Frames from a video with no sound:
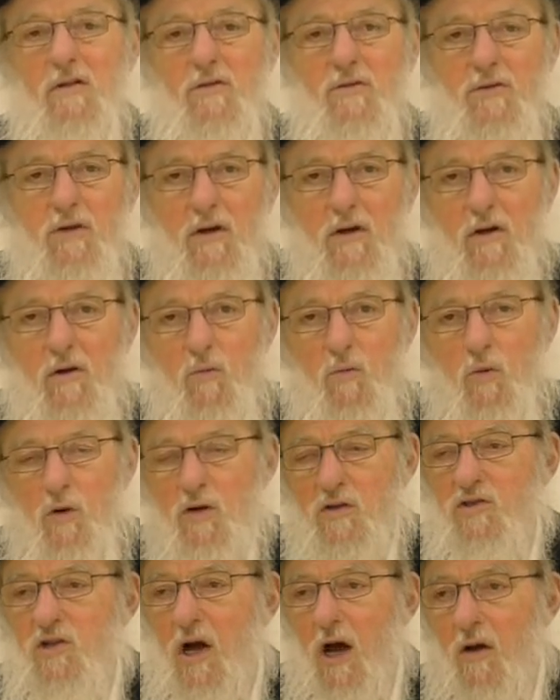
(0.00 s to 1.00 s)
the
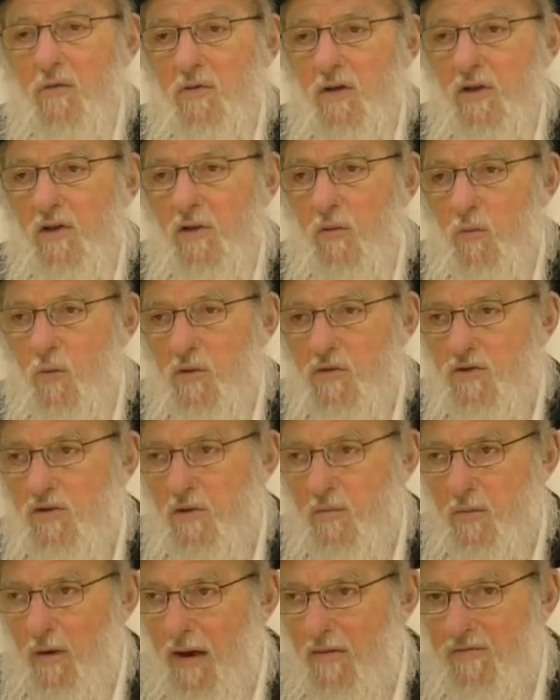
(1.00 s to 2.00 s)
words are really the words of
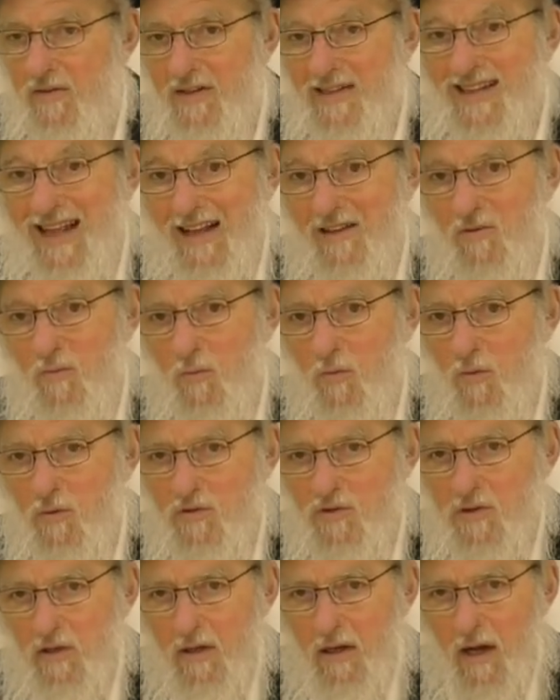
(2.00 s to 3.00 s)
the prophet, not the
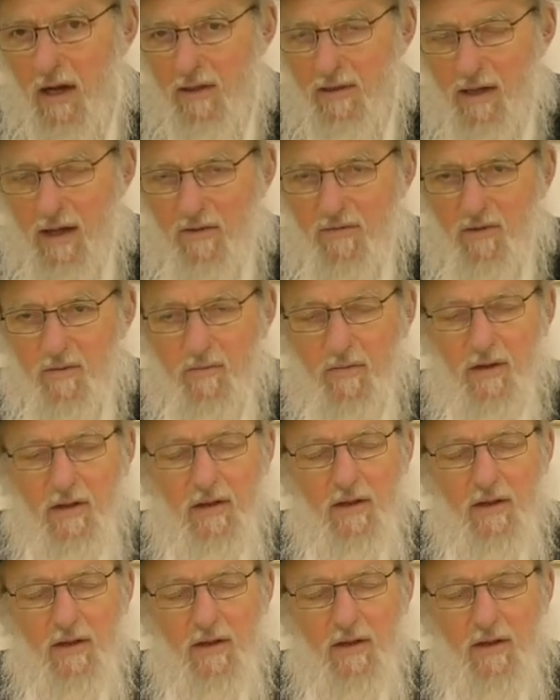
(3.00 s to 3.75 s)
words that God gave them.